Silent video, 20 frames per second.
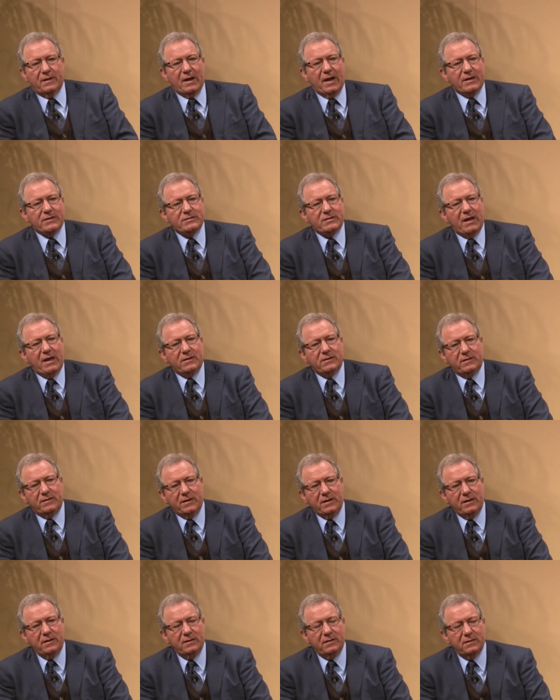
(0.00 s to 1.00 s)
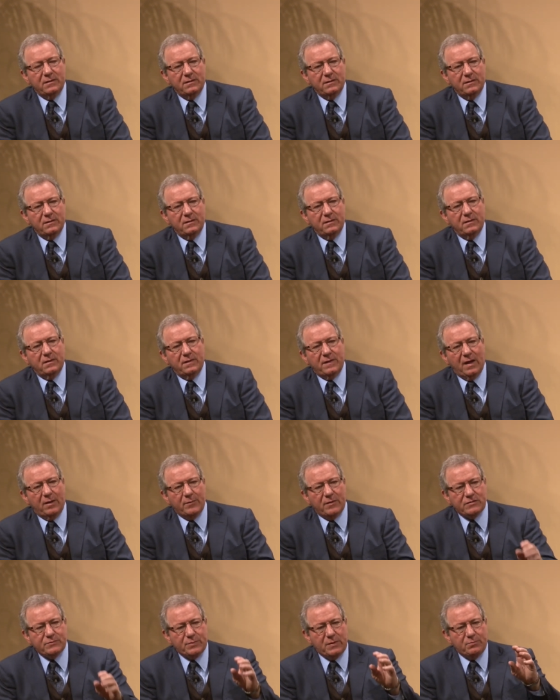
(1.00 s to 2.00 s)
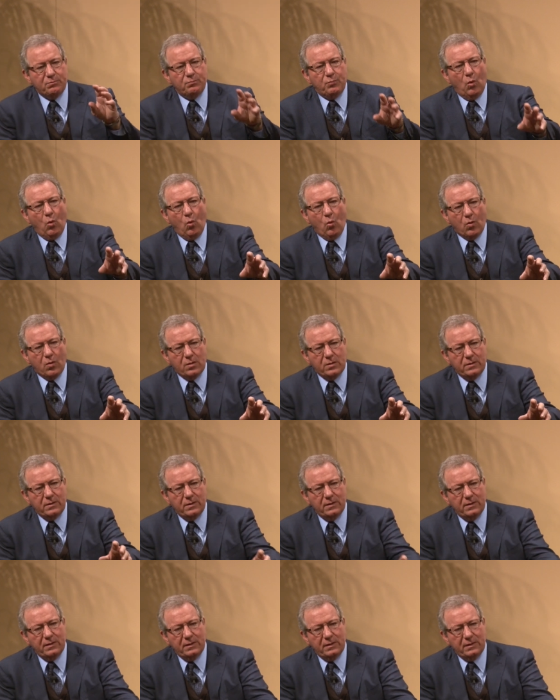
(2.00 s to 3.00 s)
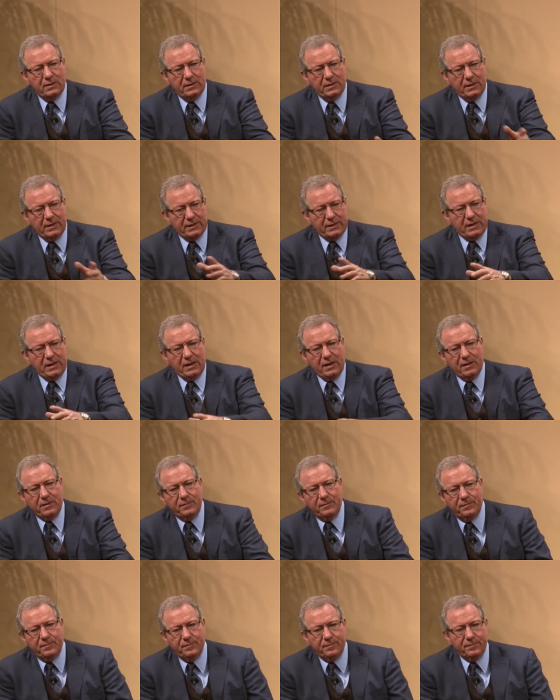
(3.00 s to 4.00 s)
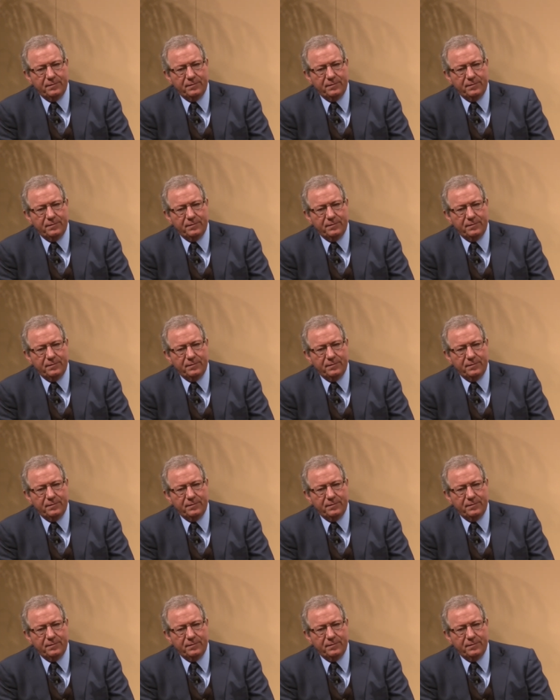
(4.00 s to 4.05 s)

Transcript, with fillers: that I say unto thee, thou must be born again.